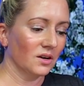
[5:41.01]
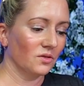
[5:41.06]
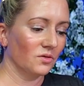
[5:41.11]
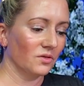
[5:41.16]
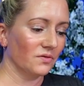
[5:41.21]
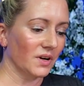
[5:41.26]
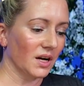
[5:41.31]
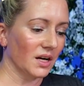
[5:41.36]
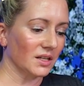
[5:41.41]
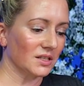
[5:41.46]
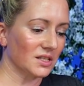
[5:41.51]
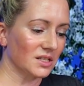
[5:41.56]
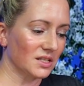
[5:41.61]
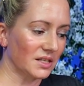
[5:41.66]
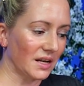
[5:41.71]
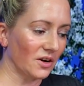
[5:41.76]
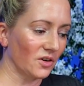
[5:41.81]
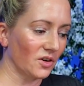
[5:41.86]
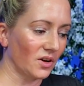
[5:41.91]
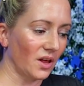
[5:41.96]
we've got
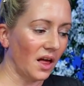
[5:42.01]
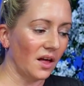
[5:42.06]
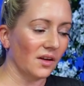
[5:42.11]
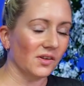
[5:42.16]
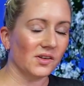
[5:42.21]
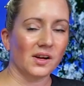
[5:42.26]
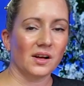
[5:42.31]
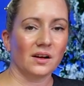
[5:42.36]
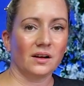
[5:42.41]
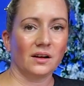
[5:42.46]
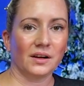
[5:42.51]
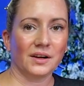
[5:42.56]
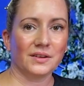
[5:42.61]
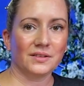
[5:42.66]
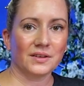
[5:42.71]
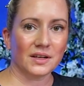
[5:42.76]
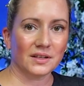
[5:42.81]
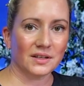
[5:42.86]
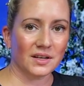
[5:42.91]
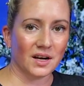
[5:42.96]
stearyl alcohol, and then